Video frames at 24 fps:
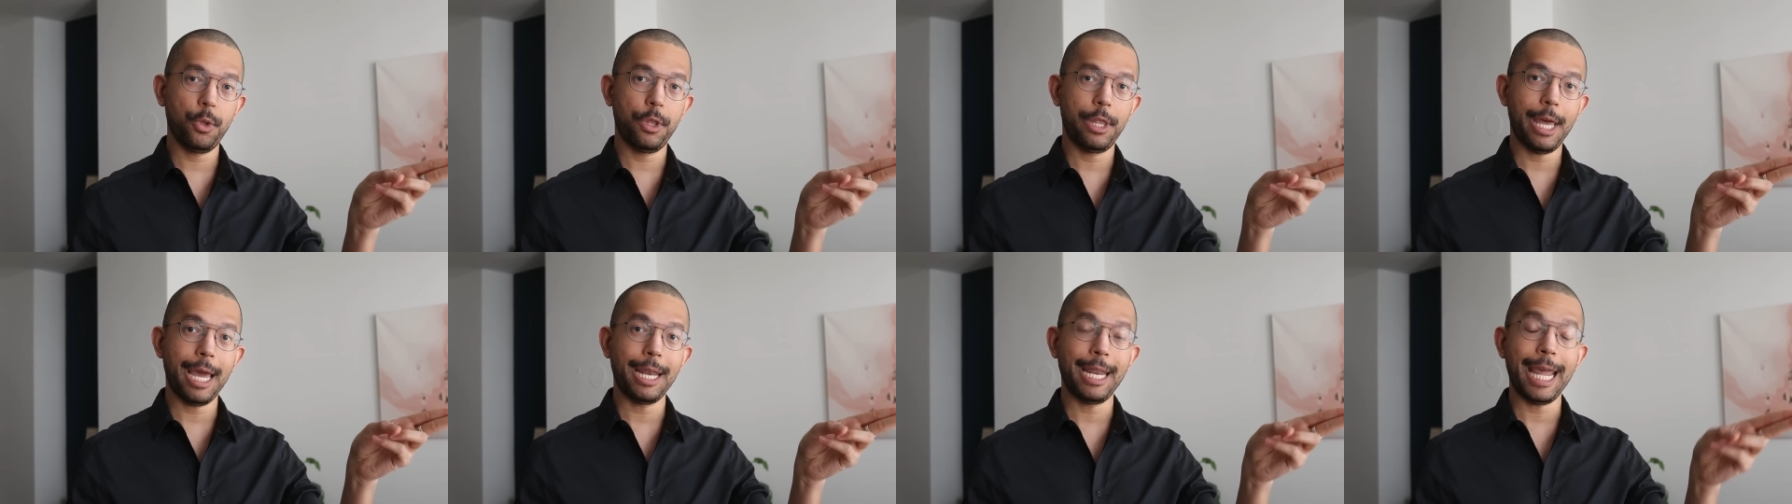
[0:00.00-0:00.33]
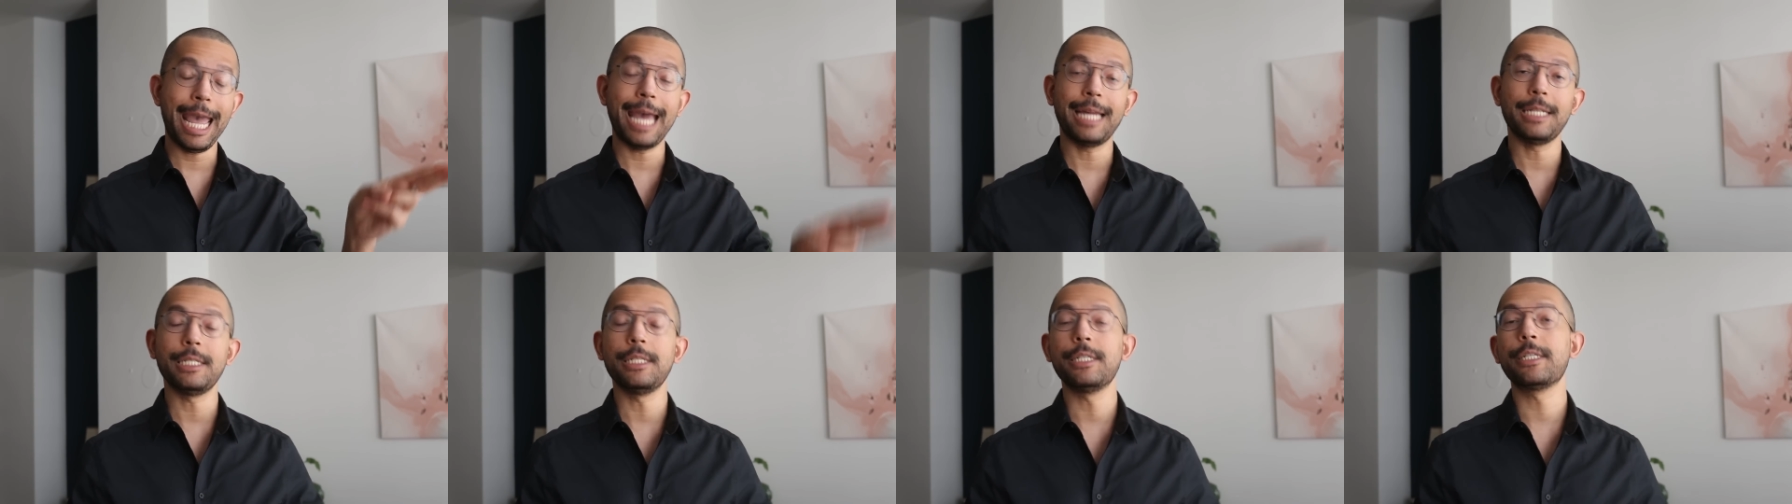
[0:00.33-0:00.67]
then
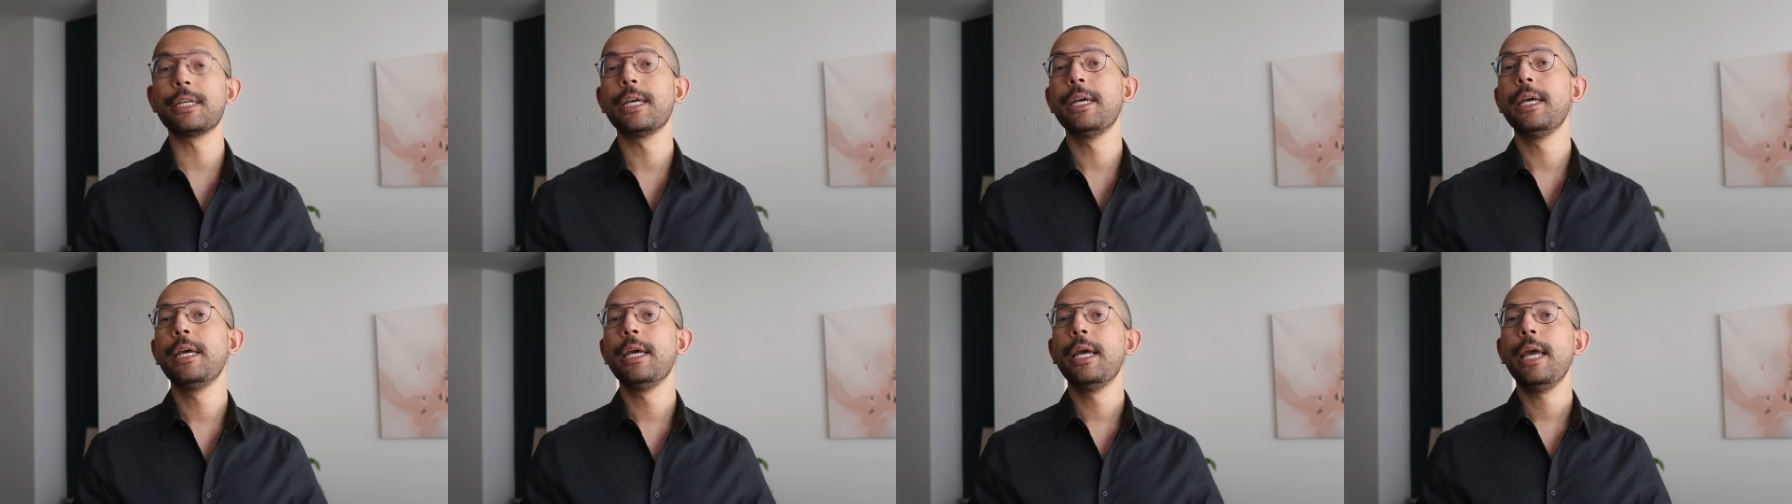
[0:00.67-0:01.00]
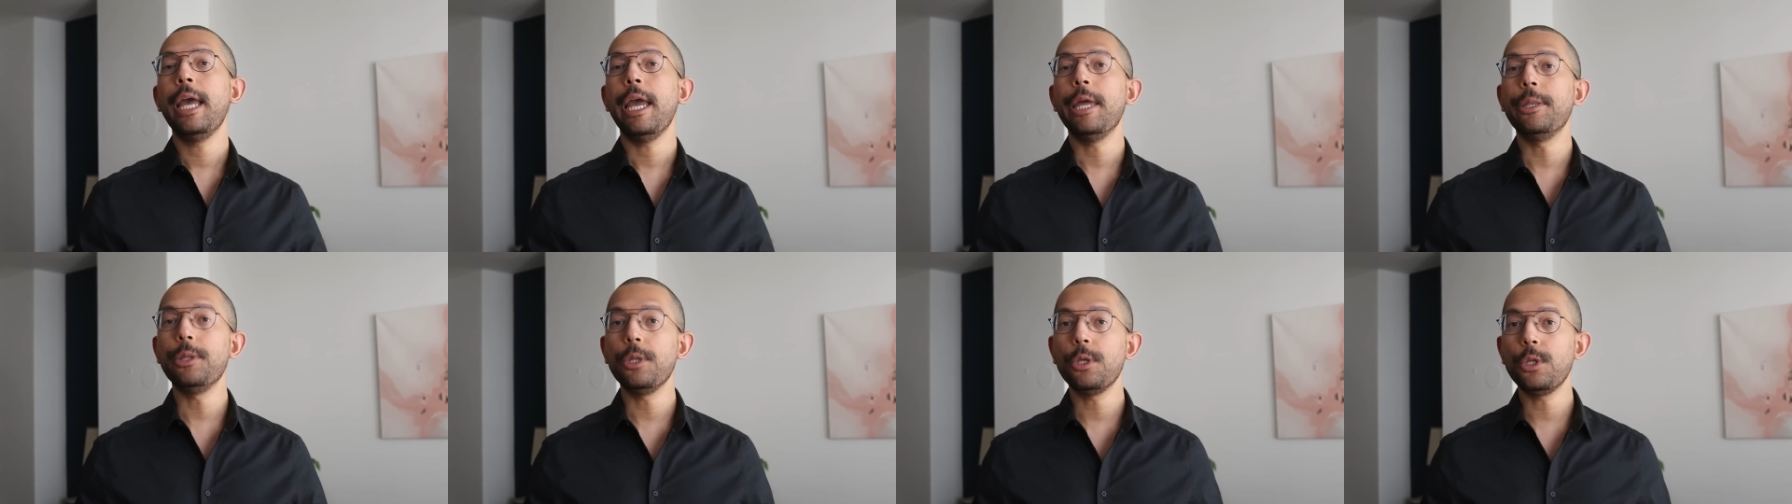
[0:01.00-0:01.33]
end
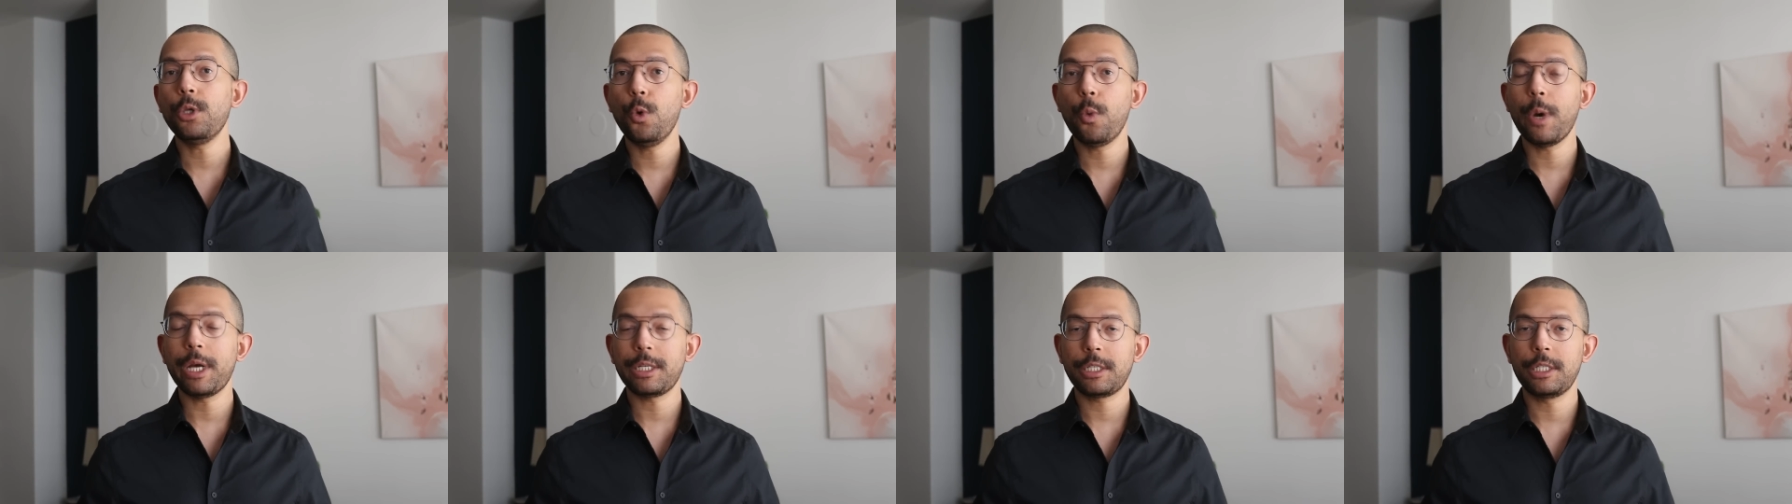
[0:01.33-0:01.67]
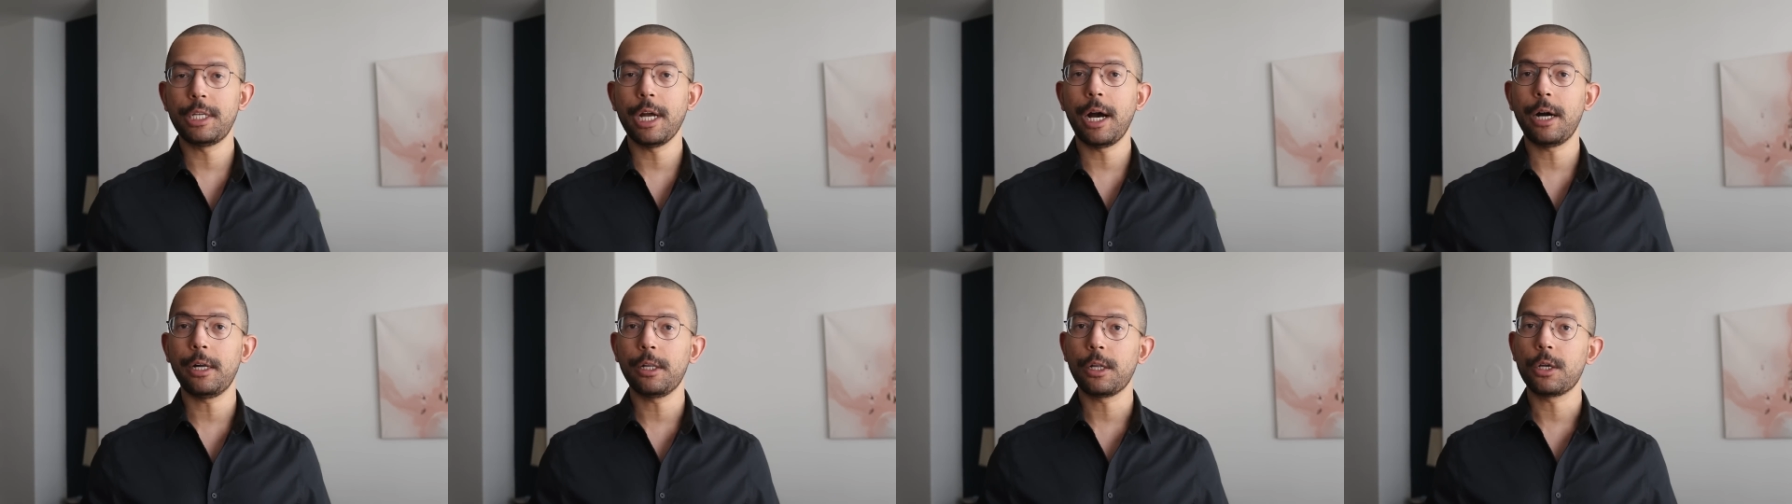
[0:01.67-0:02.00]
in the US
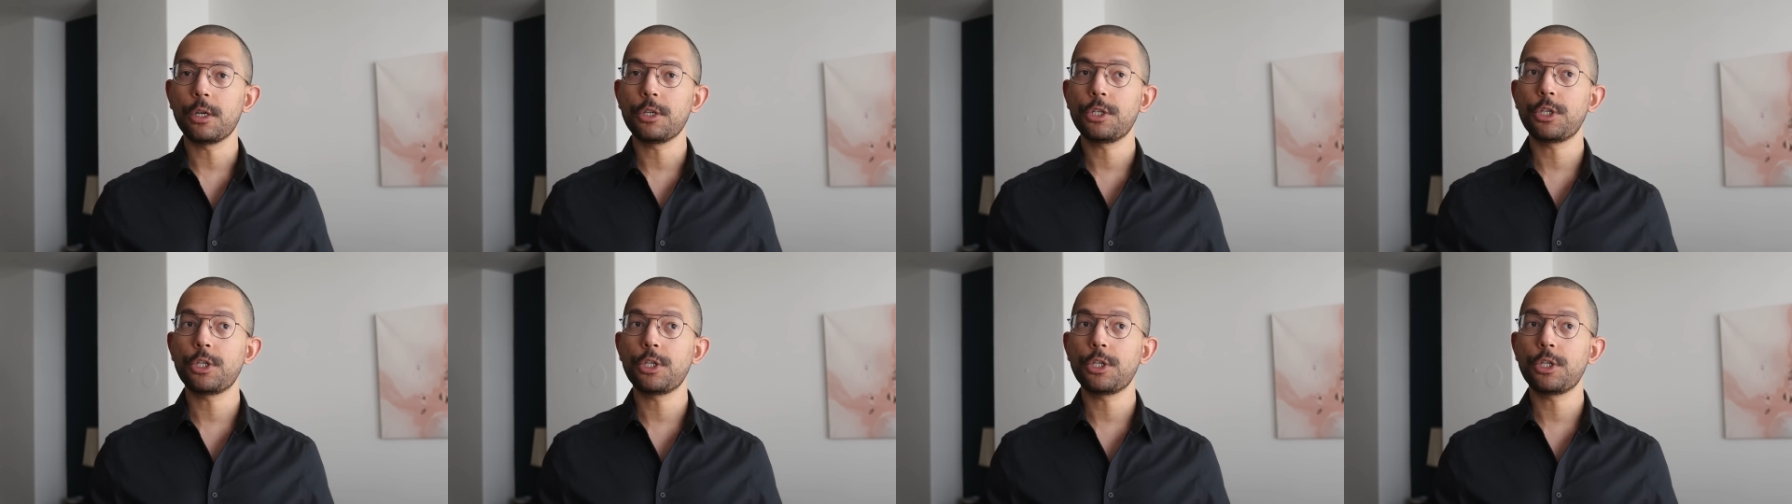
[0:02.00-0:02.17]
dollar.